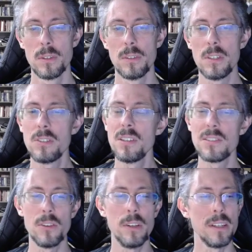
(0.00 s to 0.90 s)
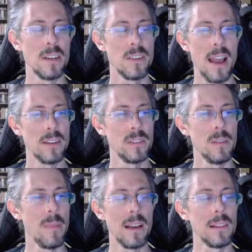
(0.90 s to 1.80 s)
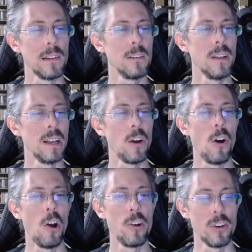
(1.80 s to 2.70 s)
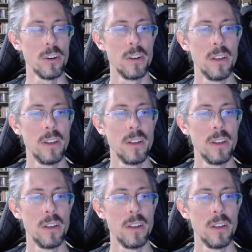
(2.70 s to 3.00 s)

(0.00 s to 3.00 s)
Distance learning doesn't actually make learning harder.